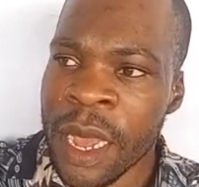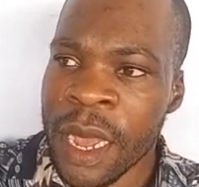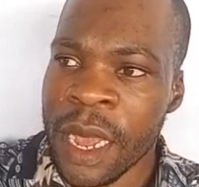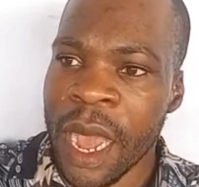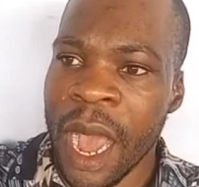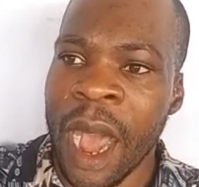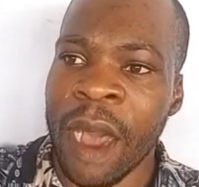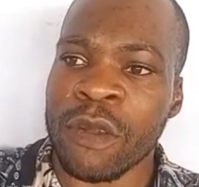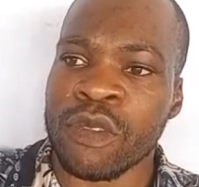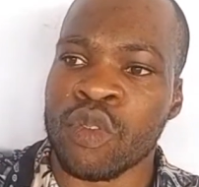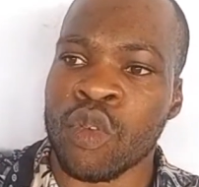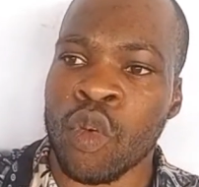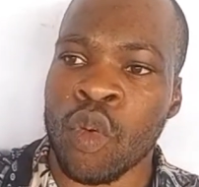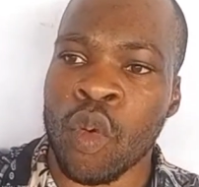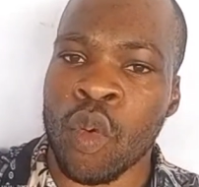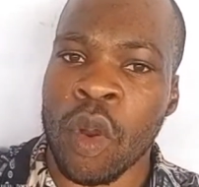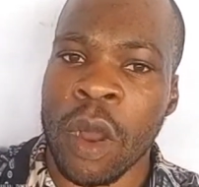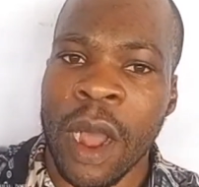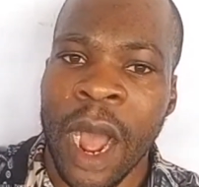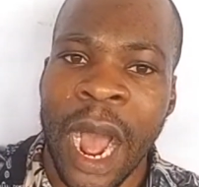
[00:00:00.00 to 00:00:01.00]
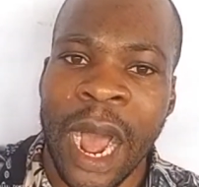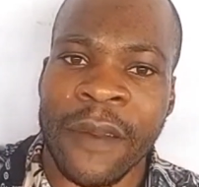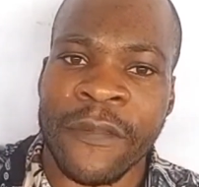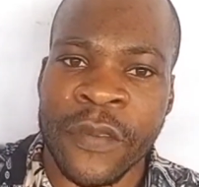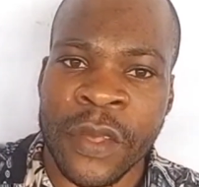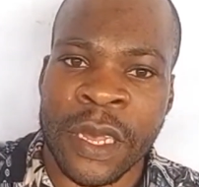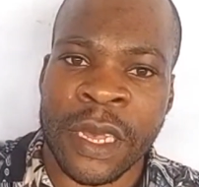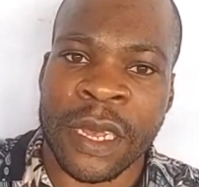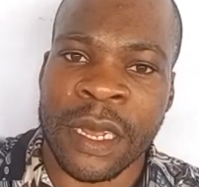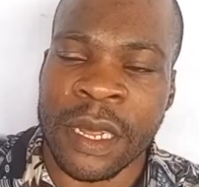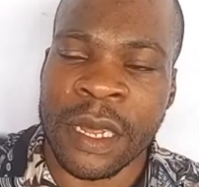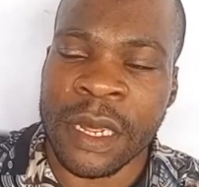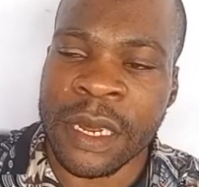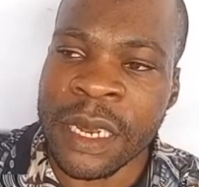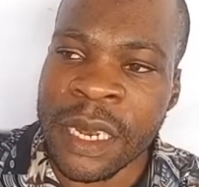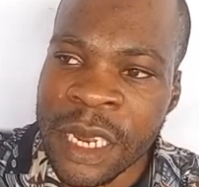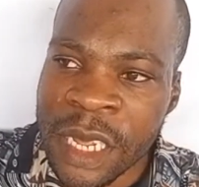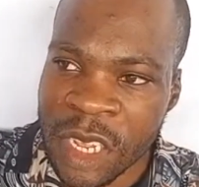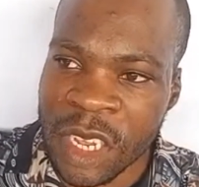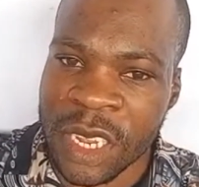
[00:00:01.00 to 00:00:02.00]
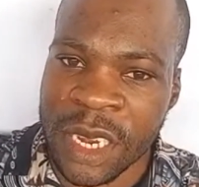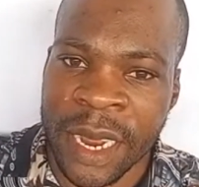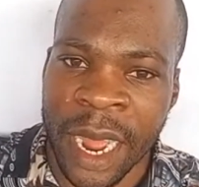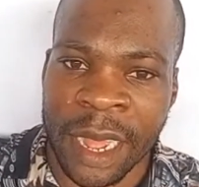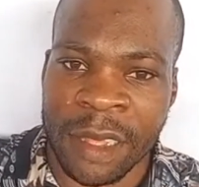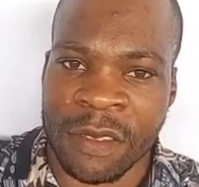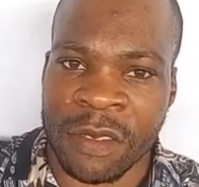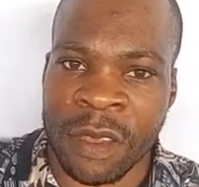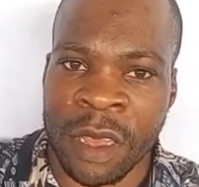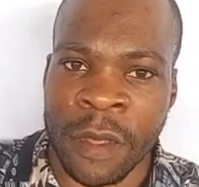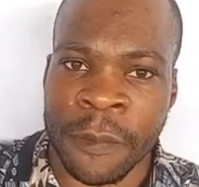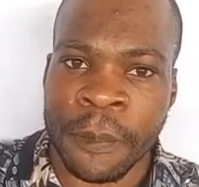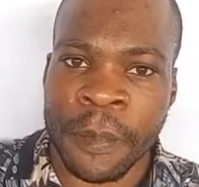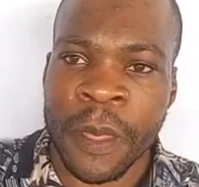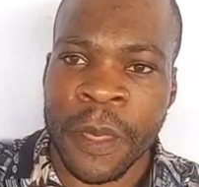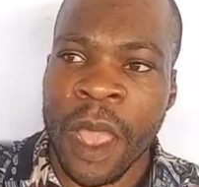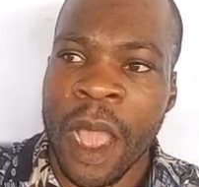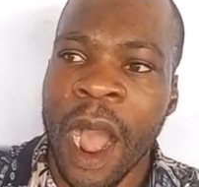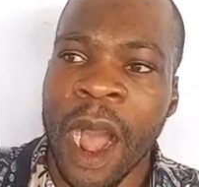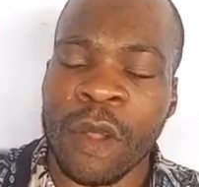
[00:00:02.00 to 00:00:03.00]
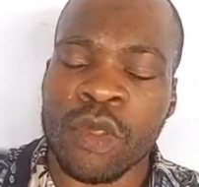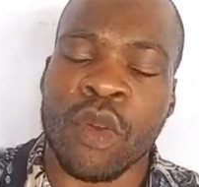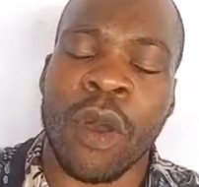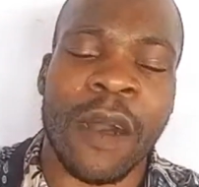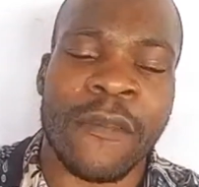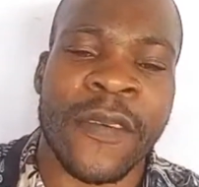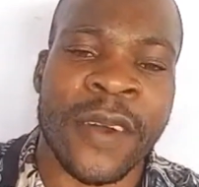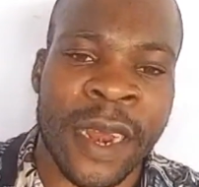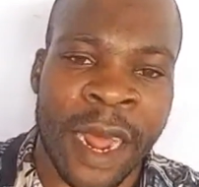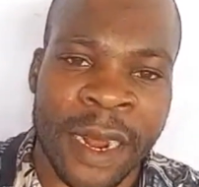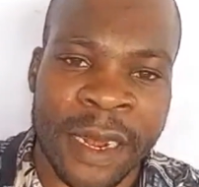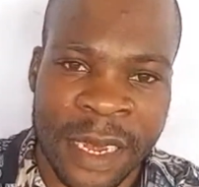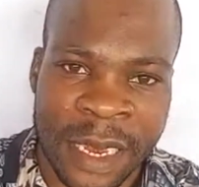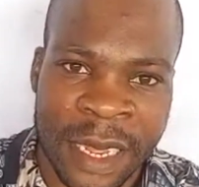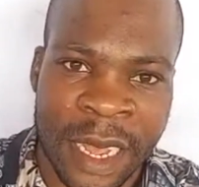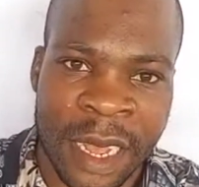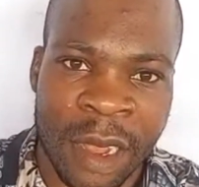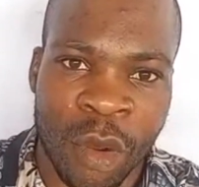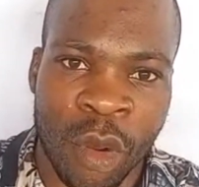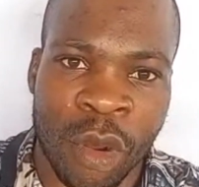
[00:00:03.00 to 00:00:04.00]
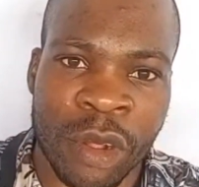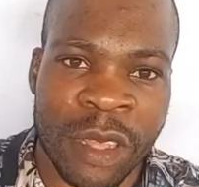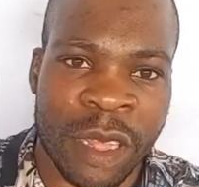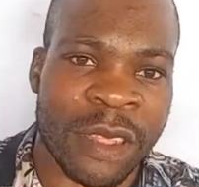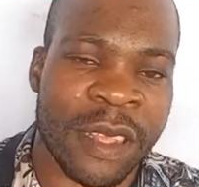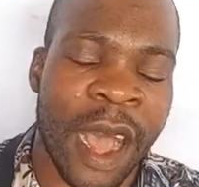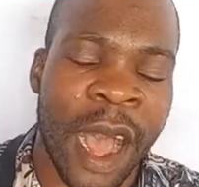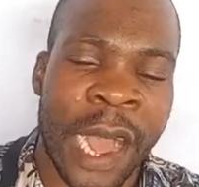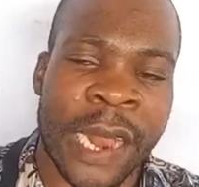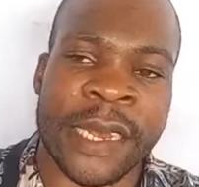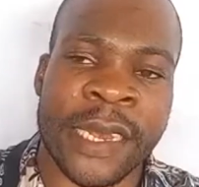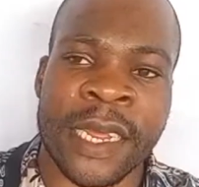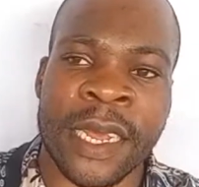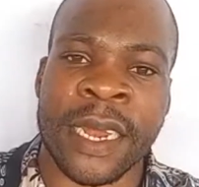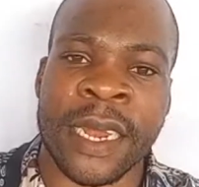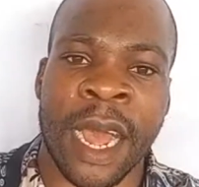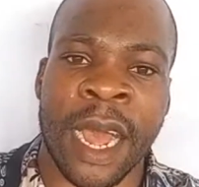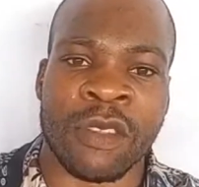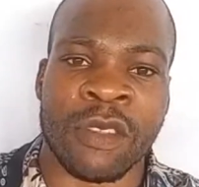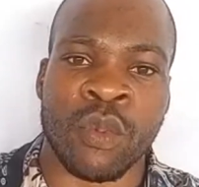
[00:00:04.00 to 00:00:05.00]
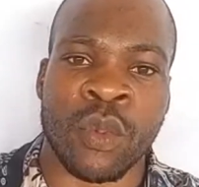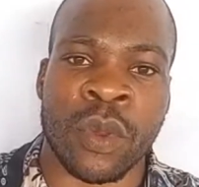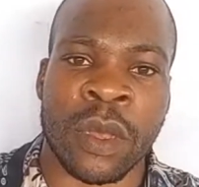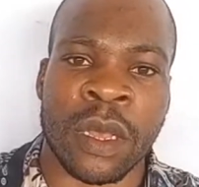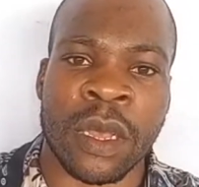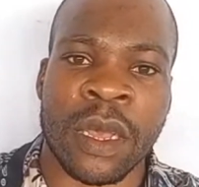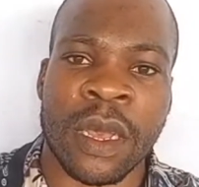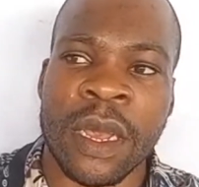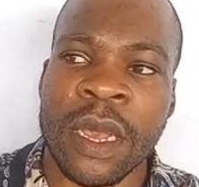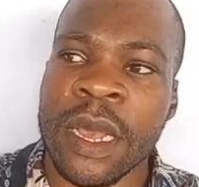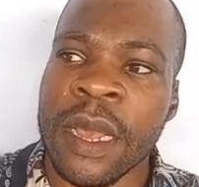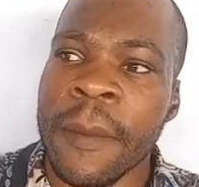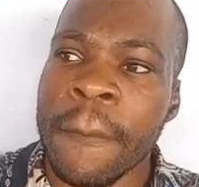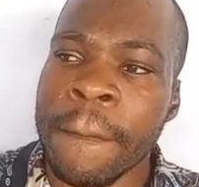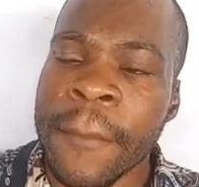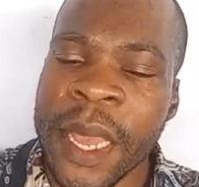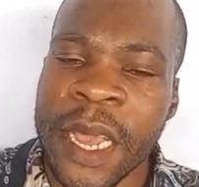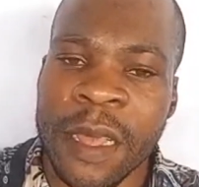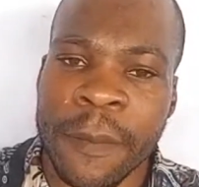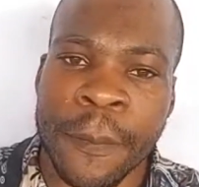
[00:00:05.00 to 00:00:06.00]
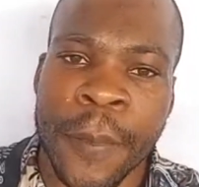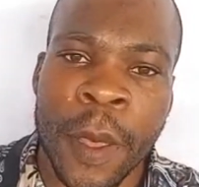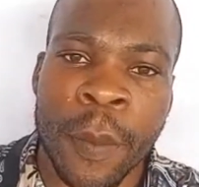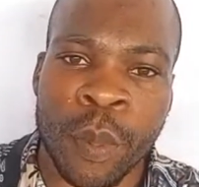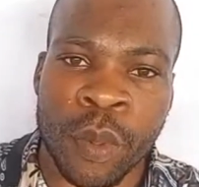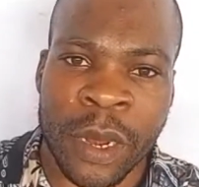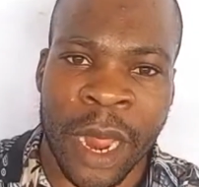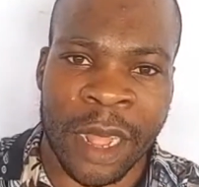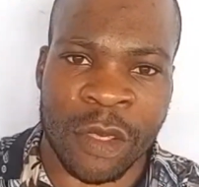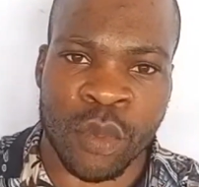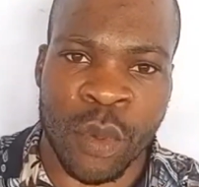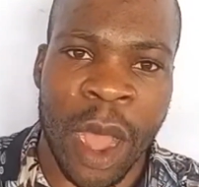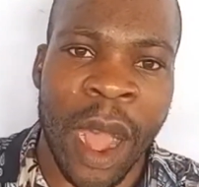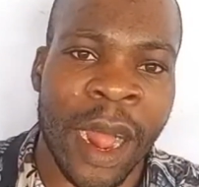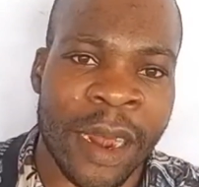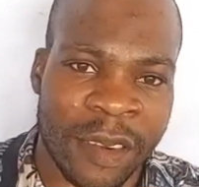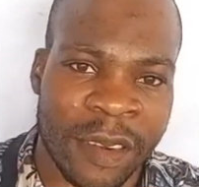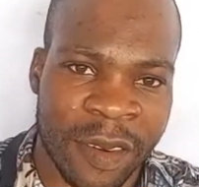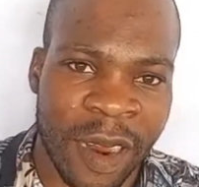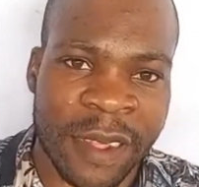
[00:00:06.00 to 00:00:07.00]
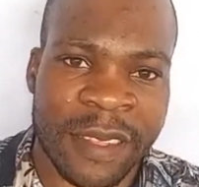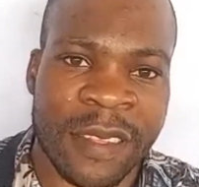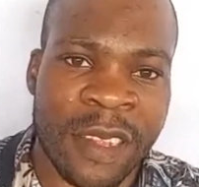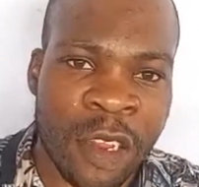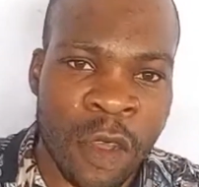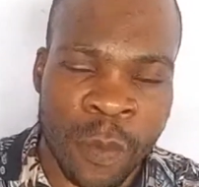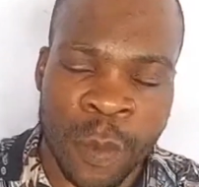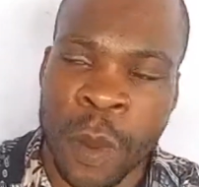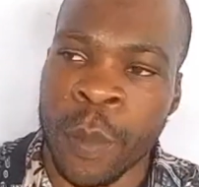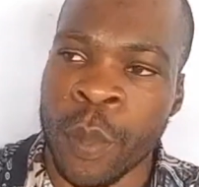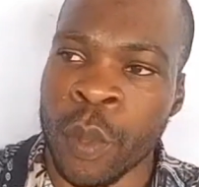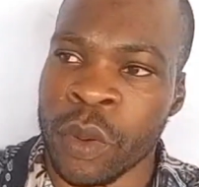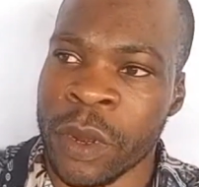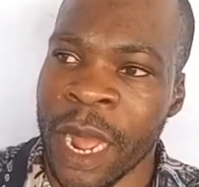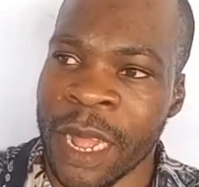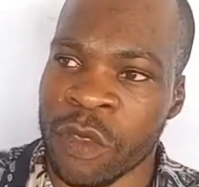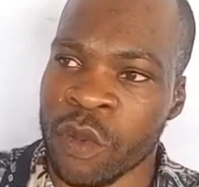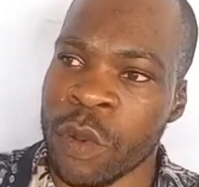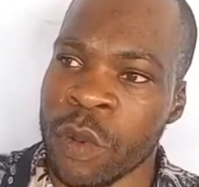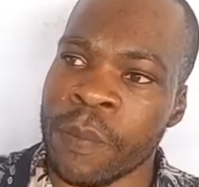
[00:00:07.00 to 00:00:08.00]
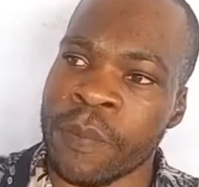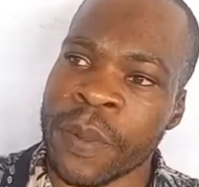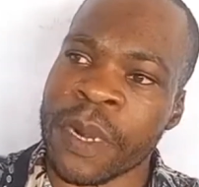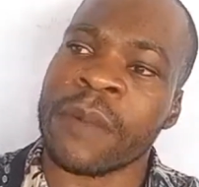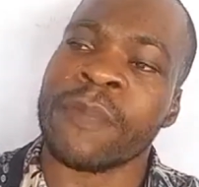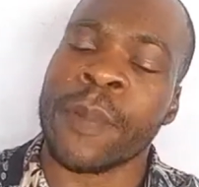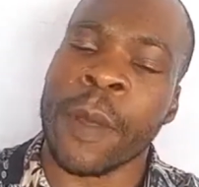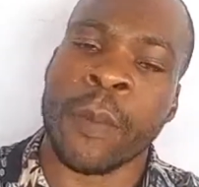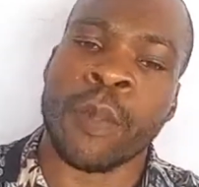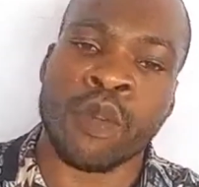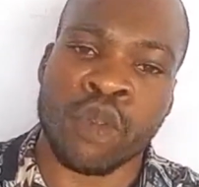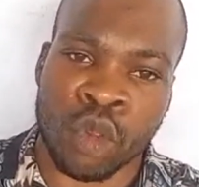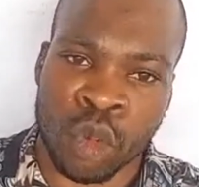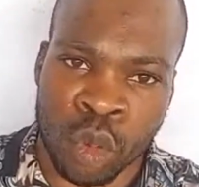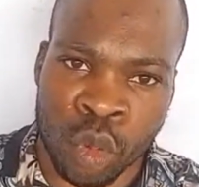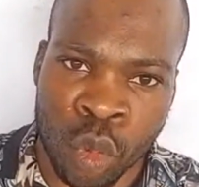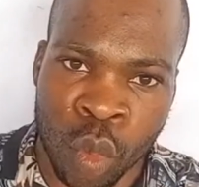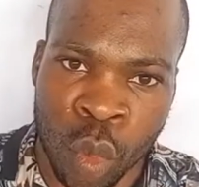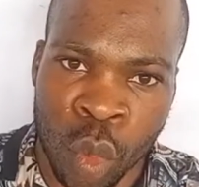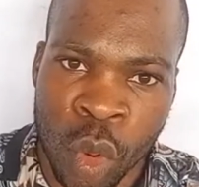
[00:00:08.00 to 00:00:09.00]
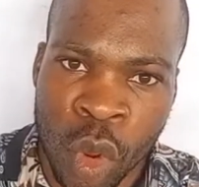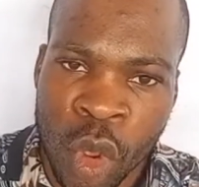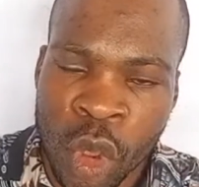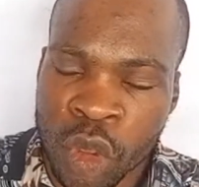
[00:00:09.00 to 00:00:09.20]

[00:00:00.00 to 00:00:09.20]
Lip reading: how to have a niche that how to have an idea, content idea that will make people, that will attract new people, that will bring people to you.